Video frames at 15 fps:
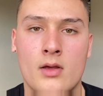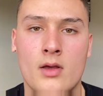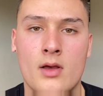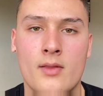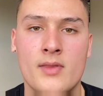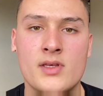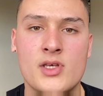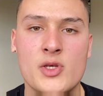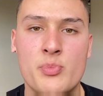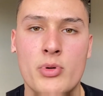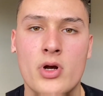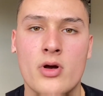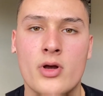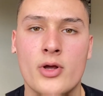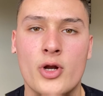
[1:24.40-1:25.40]
This is
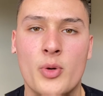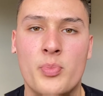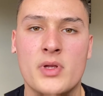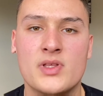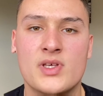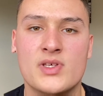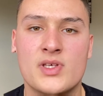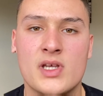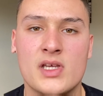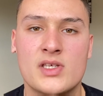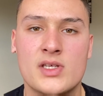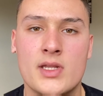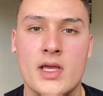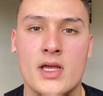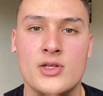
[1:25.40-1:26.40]
broken up into 6
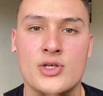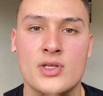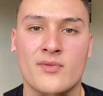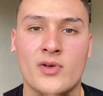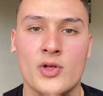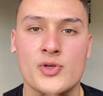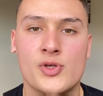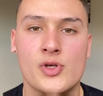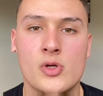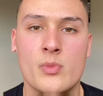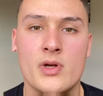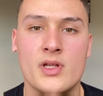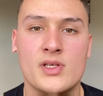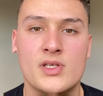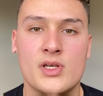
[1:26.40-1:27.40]
stages of consumer
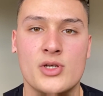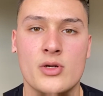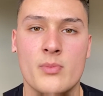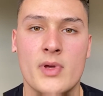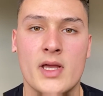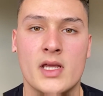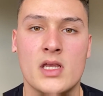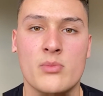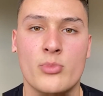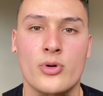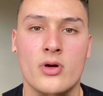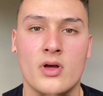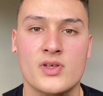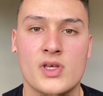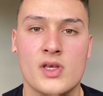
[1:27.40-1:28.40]
decision-making
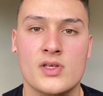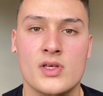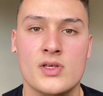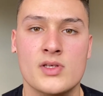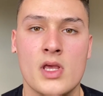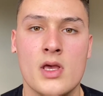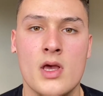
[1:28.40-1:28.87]
processes.